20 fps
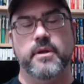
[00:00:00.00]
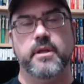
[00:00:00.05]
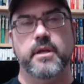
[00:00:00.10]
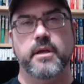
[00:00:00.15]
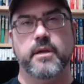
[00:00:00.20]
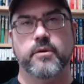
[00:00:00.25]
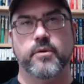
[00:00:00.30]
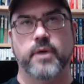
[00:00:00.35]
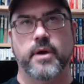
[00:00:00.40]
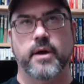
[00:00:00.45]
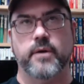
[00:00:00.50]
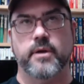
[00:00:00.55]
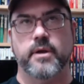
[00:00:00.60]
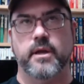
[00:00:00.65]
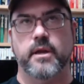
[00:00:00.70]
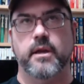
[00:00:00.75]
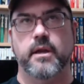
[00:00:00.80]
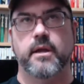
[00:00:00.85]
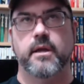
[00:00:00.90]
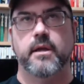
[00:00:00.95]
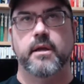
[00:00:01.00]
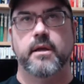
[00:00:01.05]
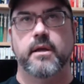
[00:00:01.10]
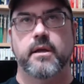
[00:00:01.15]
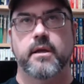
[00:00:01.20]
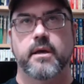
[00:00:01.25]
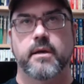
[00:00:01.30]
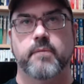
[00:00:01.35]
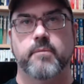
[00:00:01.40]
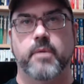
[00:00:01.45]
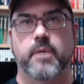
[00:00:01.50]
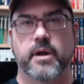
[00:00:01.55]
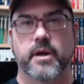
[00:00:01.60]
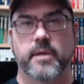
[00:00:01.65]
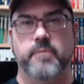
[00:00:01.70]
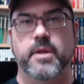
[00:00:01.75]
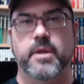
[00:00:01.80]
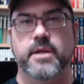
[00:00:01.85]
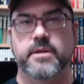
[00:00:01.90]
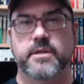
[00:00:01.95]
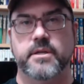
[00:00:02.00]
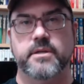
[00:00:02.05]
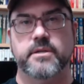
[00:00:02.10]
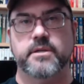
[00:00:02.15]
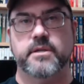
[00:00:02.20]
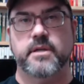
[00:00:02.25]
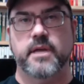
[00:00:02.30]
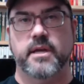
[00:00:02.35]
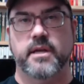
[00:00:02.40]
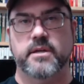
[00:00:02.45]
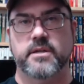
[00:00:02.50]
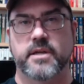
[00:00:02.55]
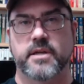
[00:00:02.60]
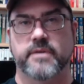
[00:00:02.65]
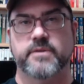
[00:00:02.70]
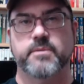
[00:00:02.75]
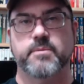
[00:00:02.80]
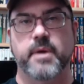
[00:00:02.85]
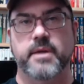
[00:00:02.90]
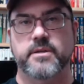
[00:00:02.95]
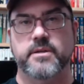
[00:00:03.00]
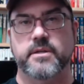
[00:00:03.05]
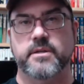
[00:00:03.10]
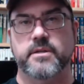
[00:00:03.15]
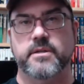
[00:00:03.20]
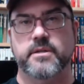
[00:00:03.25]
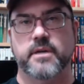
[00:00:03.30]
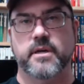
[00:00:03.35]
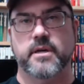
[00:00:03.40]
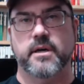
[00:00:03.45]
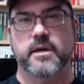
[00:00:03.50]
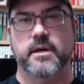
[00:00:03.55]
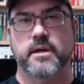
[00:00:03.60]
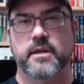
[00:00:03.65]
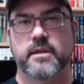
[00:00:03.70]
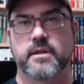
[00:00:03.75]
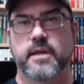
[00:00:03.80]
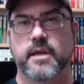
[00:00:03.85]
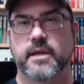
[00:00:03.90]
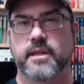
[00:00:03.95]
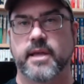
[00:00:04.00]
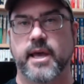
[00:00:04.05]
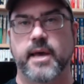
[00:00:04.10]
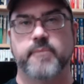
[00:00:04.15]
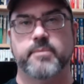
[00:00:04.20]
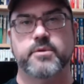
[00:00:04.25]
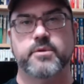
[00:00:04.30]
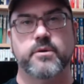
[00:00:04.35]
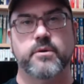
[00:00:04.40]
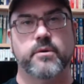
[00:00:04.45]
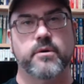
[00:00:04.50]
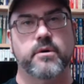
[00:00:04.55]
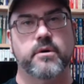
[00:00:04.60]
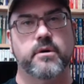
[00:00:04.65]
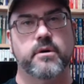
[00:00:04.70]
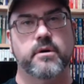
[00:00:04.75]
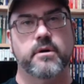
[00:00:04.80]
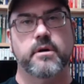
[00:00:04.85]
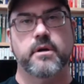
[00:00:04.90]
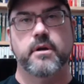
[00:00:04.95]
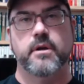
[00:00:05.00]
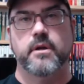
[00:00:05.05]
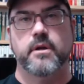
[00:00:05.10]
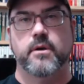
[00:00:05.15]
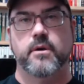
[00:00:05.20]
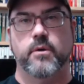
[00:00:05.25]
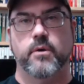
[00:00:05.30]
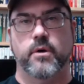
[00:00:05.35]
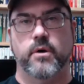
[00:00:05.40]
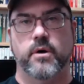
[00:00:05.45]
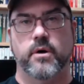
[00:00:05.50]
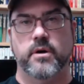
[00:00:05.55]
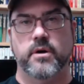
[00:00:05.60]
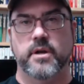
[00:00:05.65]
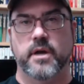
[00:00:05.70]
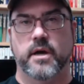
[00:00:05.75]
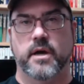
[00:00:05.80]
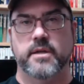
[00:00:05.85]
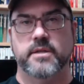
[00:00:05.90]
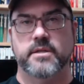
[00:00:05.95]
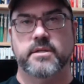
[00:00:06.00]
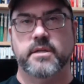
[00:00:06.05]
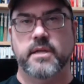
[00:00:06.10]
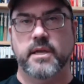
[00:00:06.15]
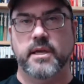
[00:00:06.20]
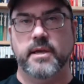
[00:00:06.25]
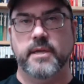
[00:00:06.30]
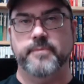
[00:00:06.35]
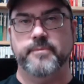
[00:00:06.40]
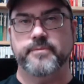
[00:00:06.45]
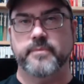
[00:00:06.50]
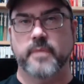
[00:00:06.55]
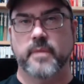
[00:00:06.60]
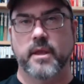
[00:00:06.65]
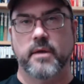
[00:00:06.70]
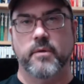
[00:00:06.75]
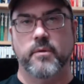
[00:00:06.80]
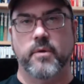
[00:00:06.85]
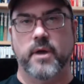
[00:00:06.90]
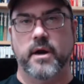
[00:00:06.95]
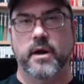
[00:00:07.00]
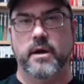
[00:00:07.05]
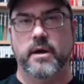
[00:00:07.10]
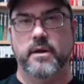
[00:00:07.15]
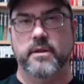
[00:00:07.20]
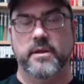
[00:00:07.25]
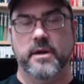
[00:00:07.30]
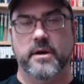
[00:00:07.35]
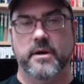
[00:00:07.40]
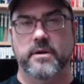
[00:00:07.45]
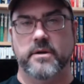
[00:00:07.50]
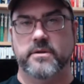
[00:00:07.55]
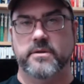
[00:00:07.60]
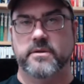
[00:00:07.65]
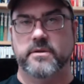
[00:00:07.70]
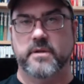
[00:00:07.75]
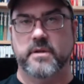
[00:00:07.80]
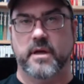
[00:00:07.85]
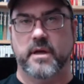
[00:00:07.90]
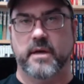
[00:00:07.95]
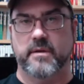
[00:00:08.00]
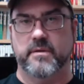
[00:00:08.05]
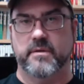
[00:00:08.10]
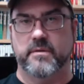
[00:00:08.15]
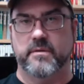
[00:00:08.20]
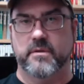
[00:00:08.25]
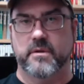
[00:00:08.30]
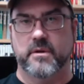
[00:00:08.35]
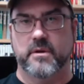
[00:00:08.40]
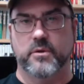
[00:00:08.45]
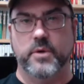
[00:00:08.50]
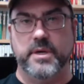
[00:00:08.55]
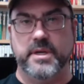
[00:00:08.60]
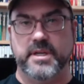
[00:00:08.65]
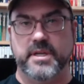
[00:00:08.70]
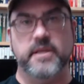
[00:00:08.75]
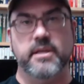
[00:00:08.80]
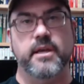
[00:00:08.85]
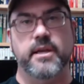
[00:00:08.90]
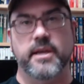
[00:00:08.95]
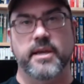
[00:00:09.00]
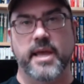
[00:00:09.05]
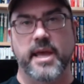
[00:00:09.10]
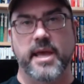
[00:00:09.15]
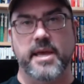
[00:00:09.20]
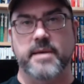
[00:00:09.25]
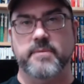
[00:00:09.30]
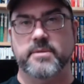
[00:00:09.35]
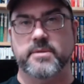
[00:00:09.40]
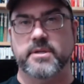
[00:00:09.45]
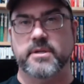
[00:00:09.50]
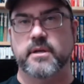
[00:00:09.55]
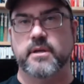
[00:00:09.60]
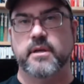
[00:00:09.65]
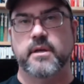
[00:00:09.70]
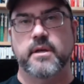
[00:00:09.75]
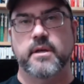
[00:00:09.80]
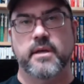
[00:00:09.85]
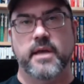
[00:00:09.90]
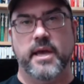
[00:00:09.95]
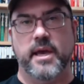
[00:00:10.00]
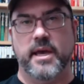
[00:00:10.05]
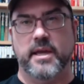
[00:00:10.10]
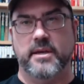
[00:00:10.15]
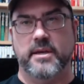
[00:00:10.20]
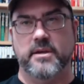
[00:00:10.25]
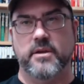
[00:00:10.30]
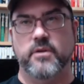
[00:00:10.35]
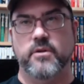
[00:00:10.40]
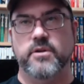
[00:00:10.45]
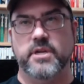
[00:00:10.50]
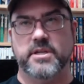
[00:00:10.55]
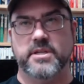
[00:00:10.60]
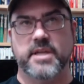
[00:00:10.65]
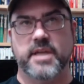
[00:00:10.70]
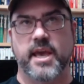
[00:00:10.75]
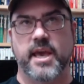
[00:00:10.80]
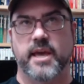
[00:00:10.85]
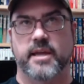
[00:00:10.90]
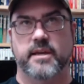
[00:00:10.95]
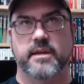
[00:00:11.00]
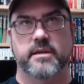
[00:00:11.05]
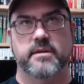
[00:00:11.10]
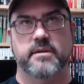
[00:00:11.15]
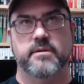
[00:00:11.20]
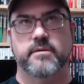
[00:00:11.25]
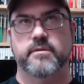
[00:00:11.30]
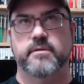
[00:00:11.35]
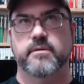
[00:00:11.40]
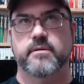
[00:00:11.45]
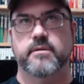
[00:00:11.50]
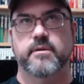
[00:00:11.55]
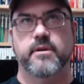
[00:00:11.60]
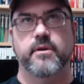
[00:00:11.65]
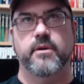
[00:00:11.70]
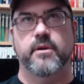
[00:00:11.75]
crowded marketplaces and shelf spaces on like the App Store or on Steam, where there's a quintillion games, and you just can't,